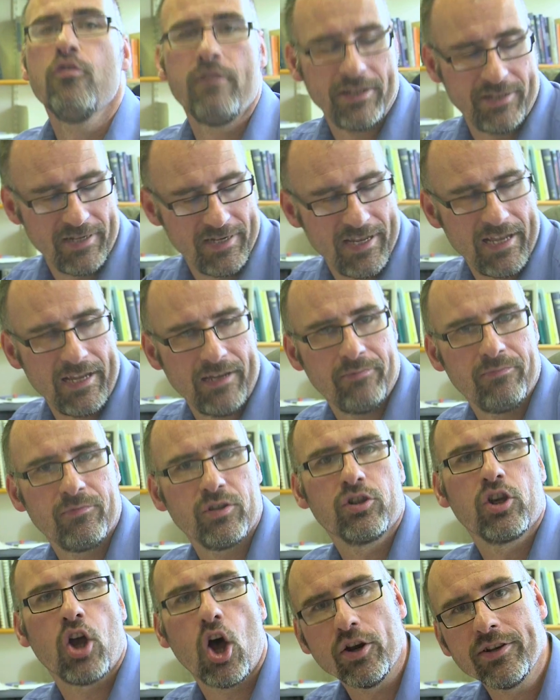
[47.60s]
There is indeed.
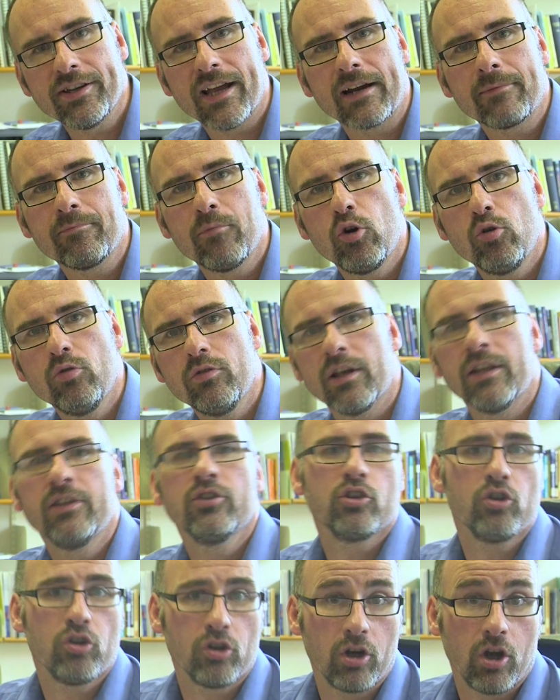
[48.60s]
There's contact mode and
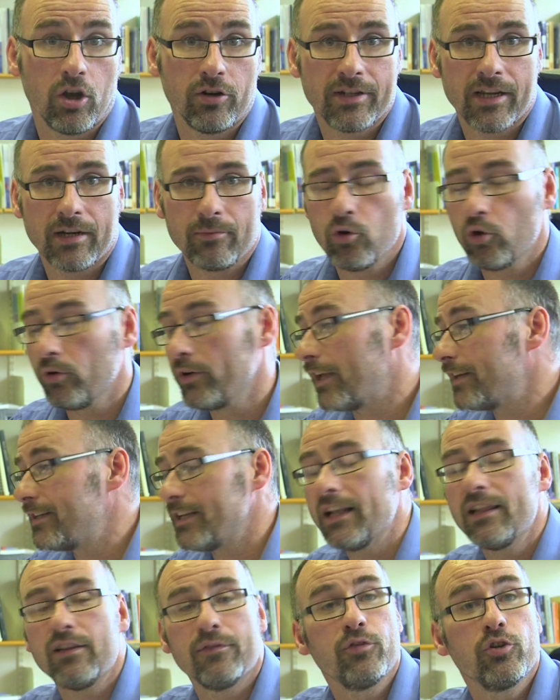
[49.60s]
there's non-contact mode, and I
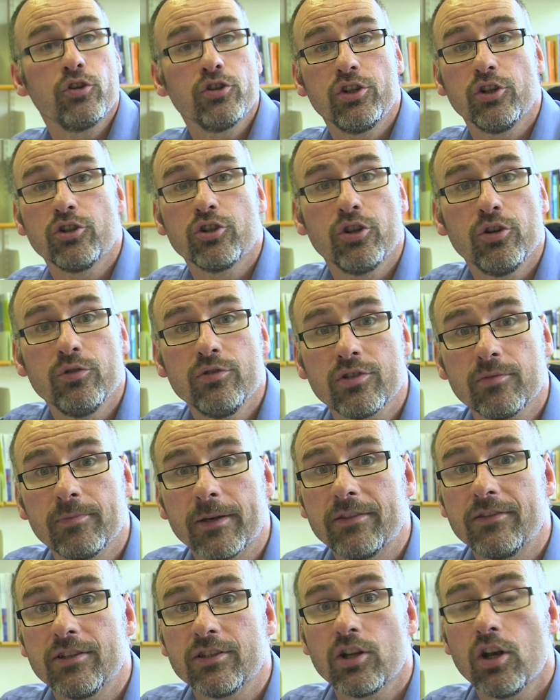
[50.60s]
tell the first year students
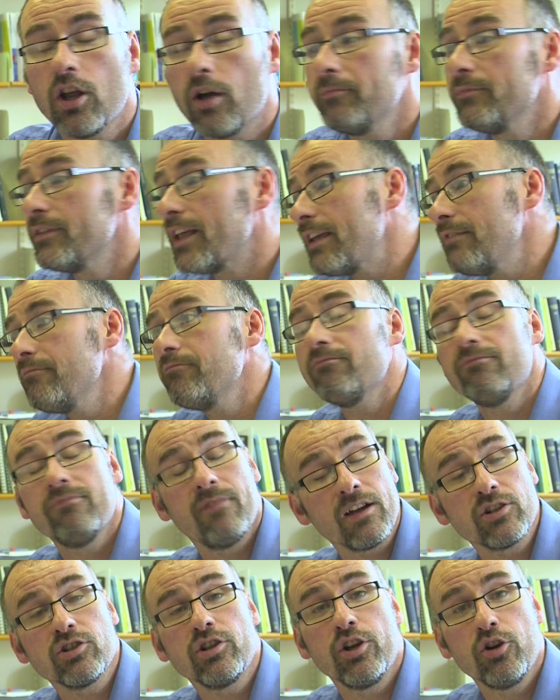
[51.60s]
about this a lot. And they
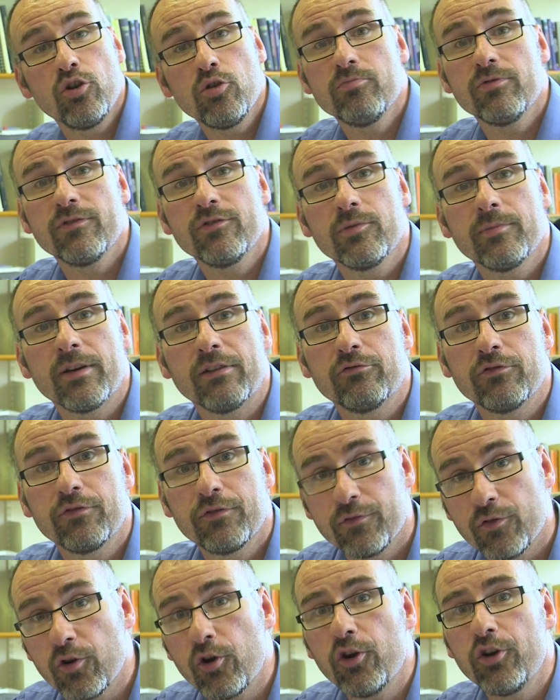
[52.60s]
actually a number of them have
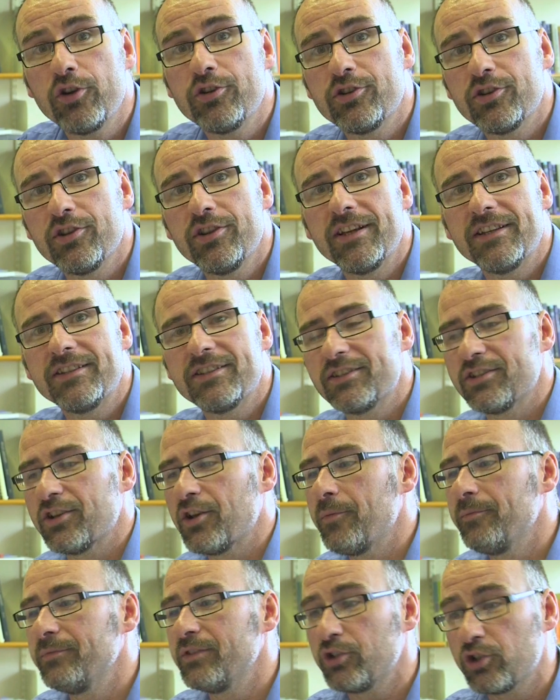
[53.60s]
referred to this
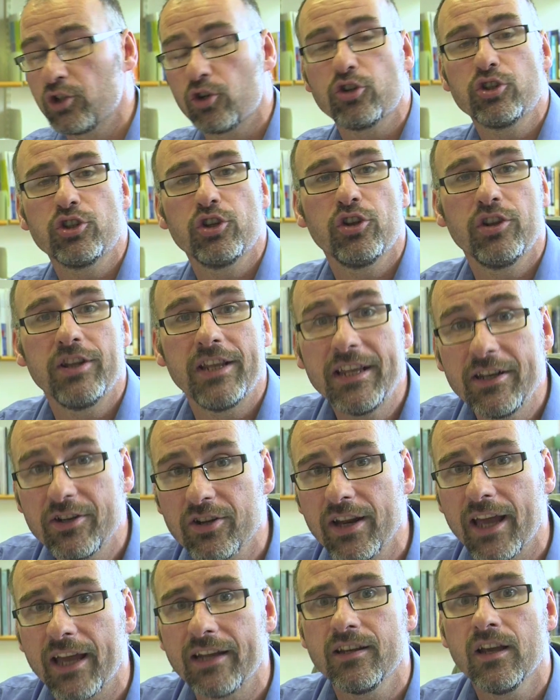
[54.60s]
um, discussion on the
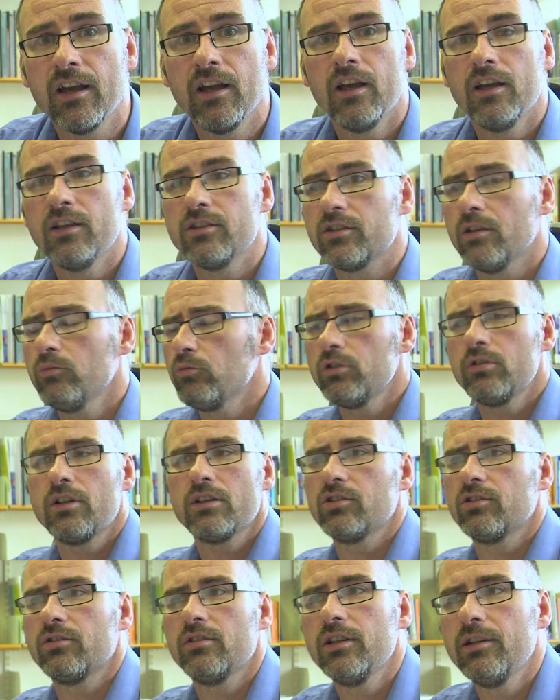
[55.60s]
internet, saying, "Well,
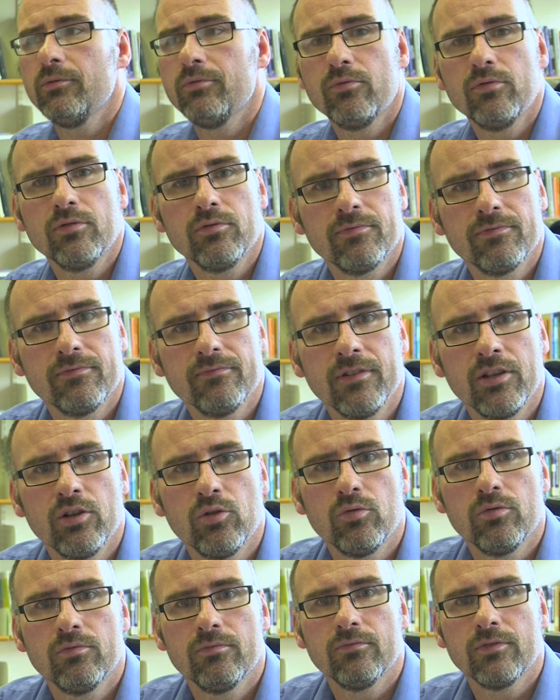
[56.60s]
actually, we're you
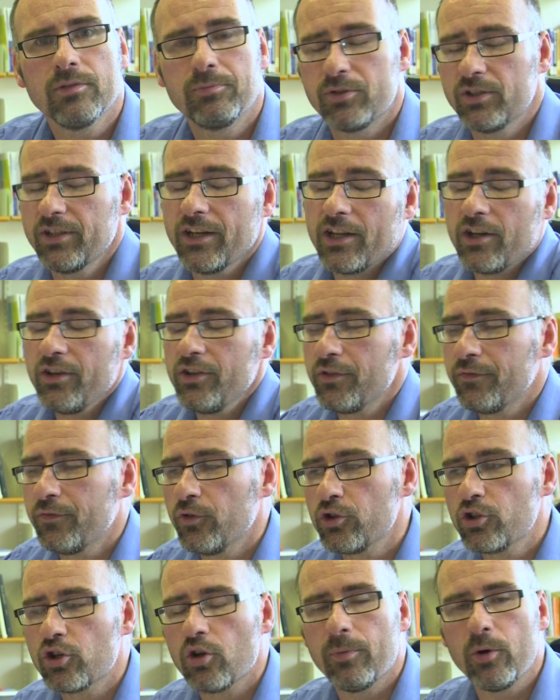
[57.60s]
know, particularly in the
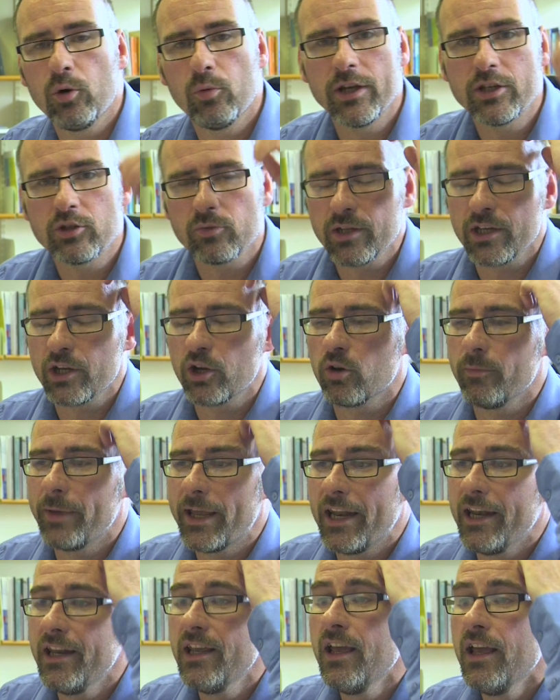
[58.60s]
first couple of weeks when they come
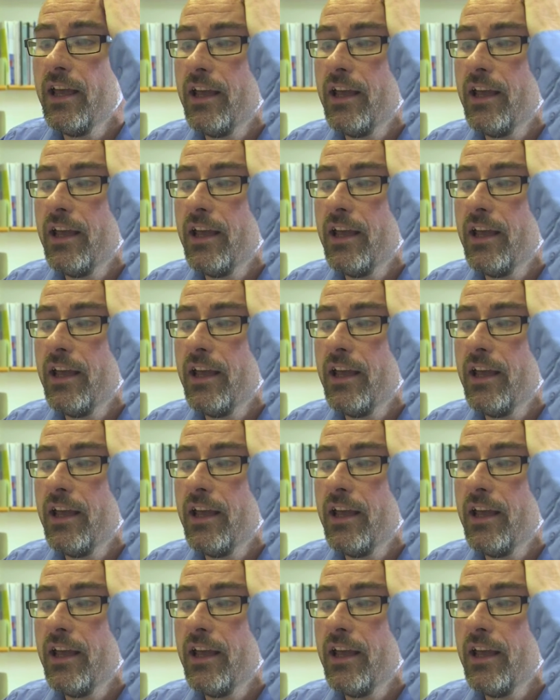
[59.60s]
in."